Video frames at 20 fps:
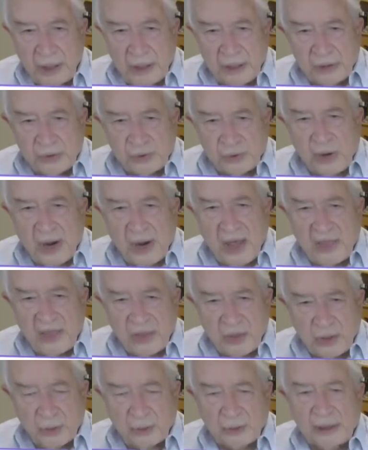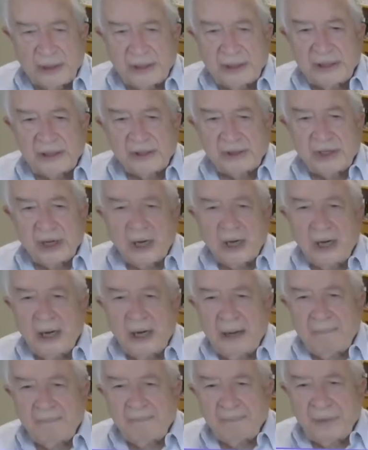So I thought that it's a
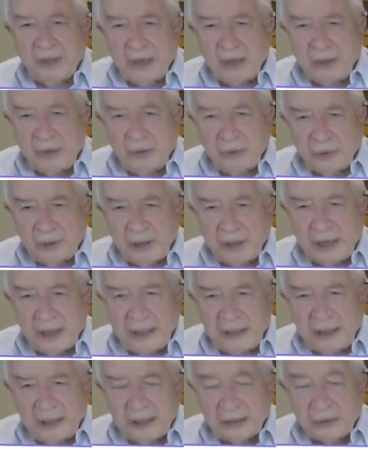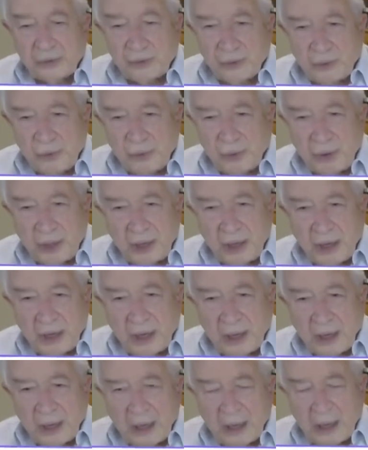good idea to
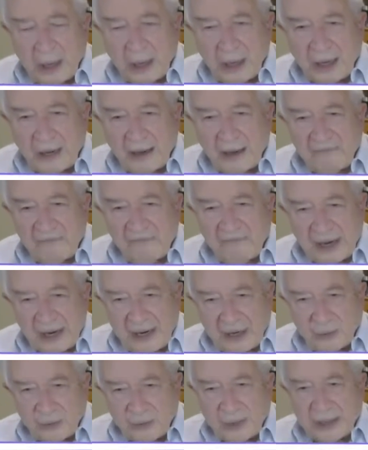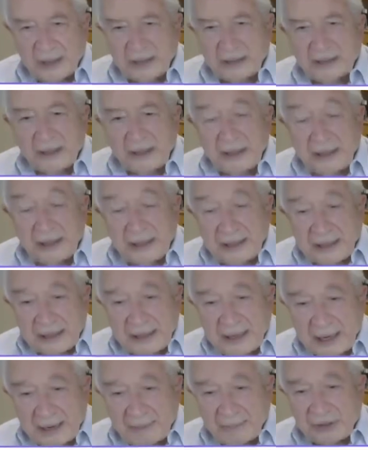evaluate the
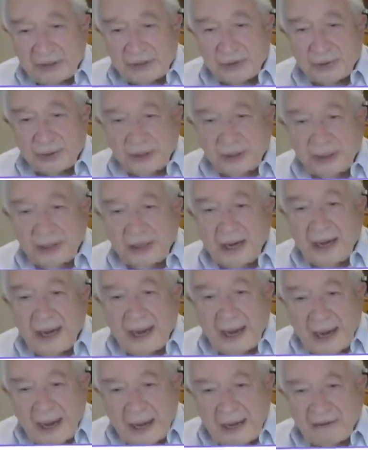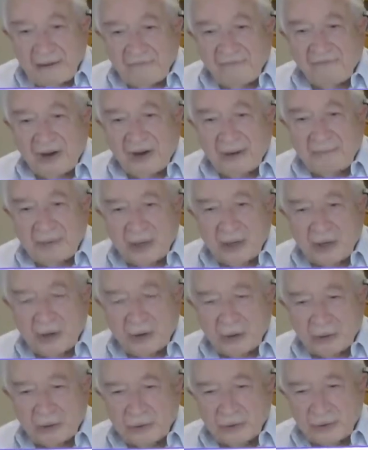chemistry and
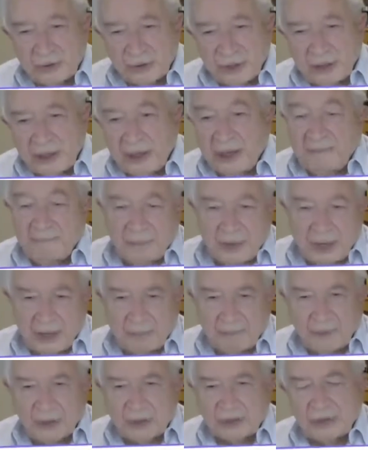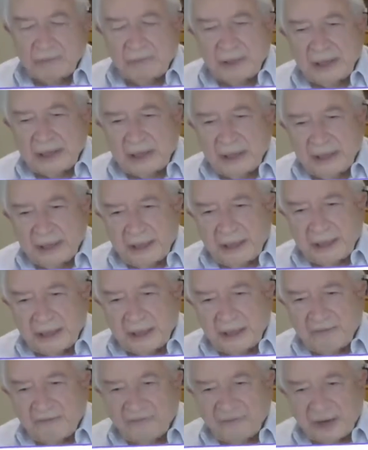pharmacology and possibly clinical
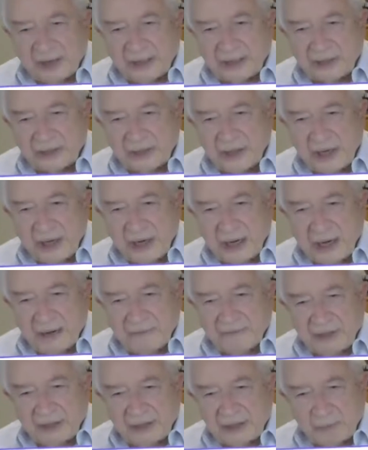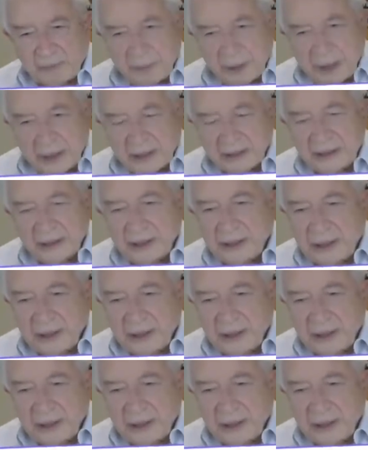effects of this plant.